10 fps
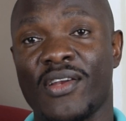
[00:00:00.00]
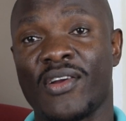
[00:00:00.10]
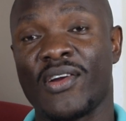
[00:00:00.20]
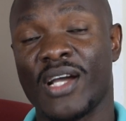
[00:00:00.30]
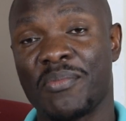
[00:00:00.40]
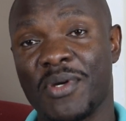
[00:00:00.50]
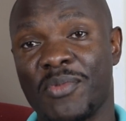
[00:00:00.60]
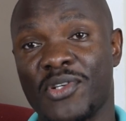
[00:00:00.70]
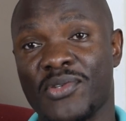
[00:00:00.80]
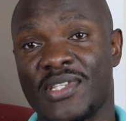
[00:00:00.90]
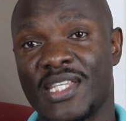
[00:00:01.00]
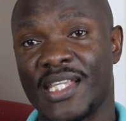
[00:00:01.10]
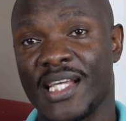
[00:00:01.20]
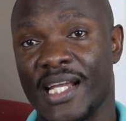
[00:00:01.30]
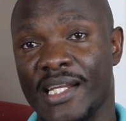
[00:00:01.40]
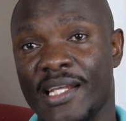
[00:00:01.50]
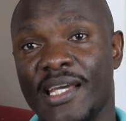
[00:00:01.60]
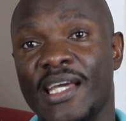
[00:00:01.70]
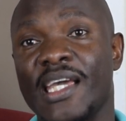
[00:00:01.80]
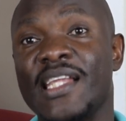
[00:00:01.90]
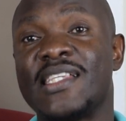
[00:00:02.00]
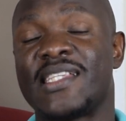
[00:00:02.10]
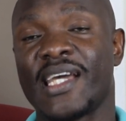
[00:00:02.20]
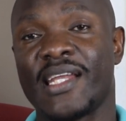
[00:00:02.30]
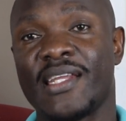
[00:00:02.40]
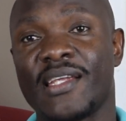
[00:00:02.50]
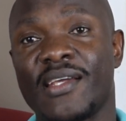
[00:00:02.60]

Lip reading: no longer be able to see that. Instead,